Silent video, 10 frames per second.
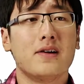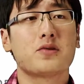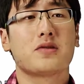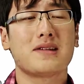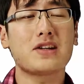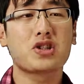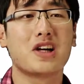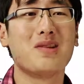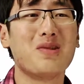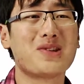So such
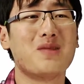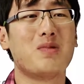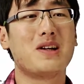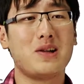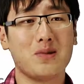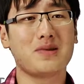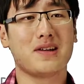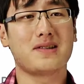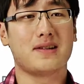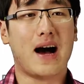collusion
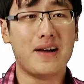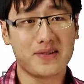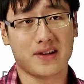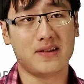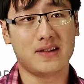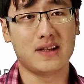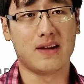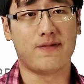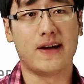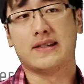reduces the uncertainty
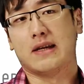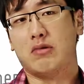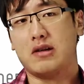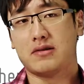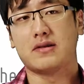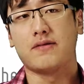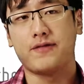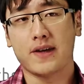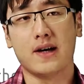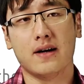they face. It reduces the
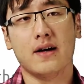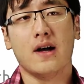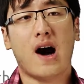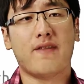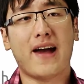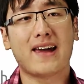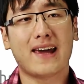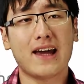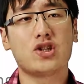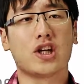fear of
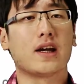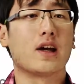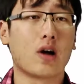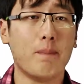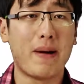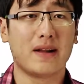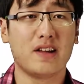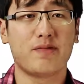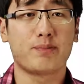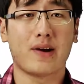engaging in
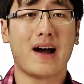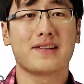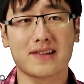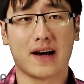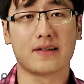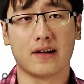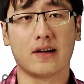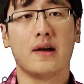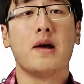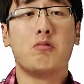competitive price
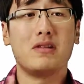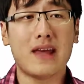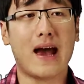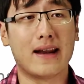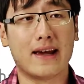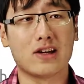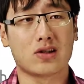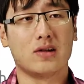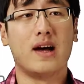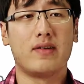cutting,
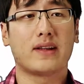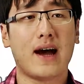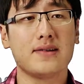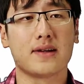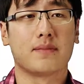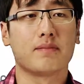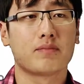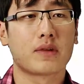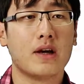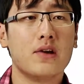retaliation, or advertising.
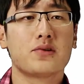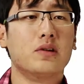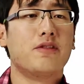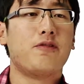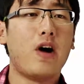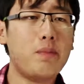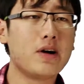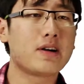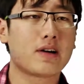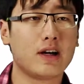So a
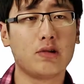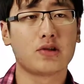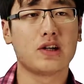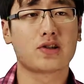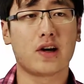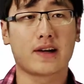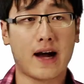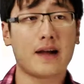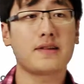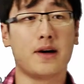formal collusion is called a
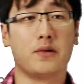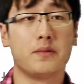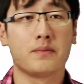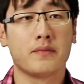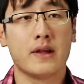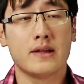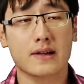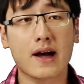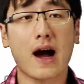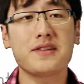cartel.
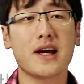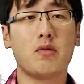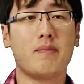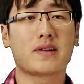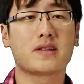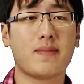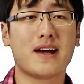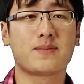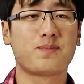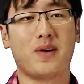The cartel will
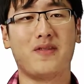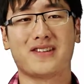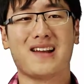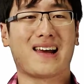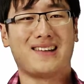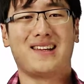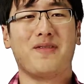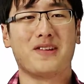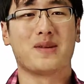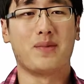maximize profits like as
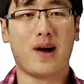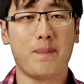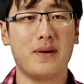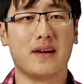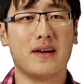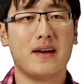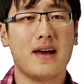if it's a monopoly.